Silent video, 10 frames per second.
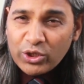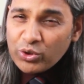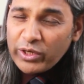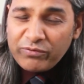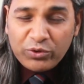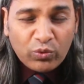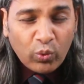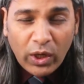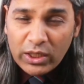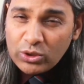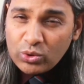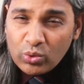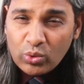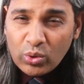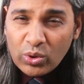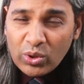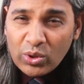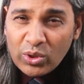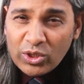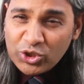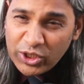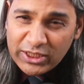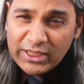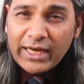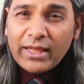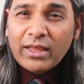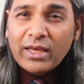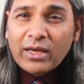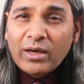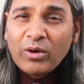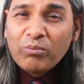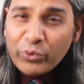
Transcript: So if you want to change anything,